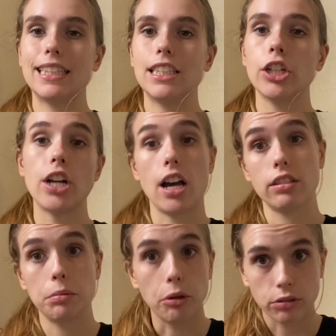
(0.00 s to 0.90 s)
you're not
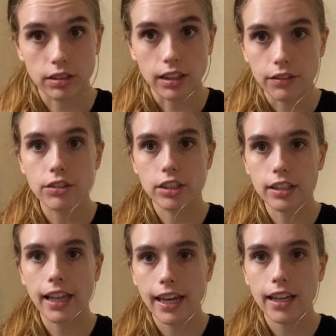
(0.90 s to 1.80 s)
supposed to lift your
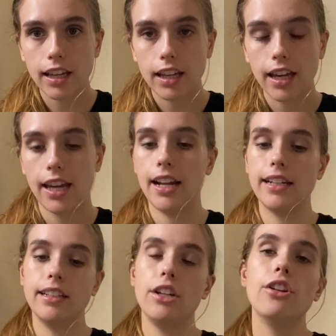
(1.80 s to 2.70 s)
leg, and I
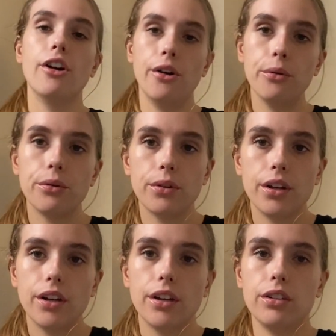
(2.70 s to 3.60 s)
didn't know.
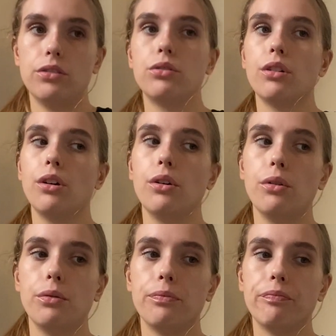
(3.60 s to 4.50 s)

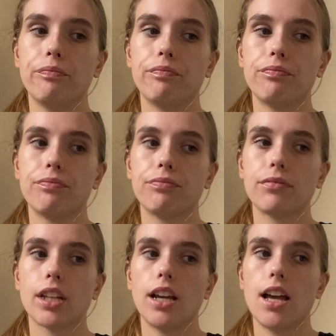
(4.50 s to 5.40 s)
So
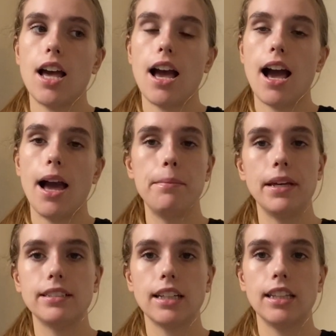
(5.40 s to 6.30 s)
I
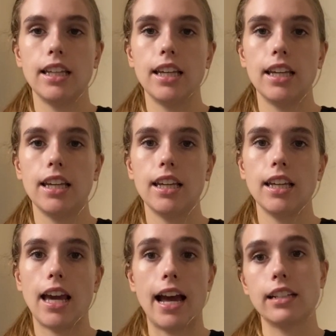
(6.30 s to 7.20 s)

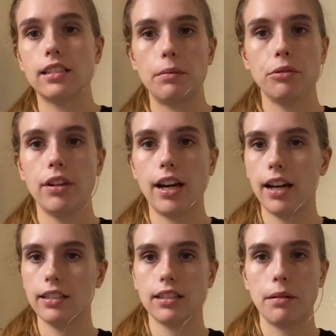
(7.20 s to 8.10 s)
basically had to stop doing that. I
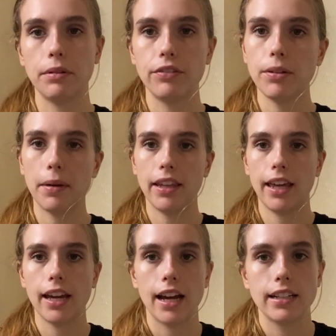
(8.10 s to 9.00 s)
had to stop lifting my
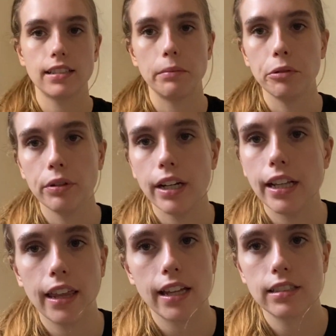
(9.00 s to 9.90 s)
leg. I had to stop doing any
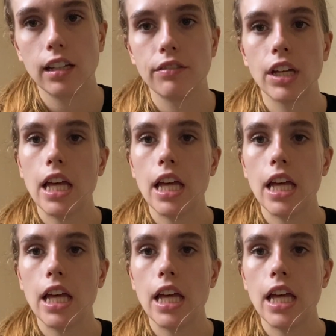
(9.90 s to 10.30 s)
of that stuff.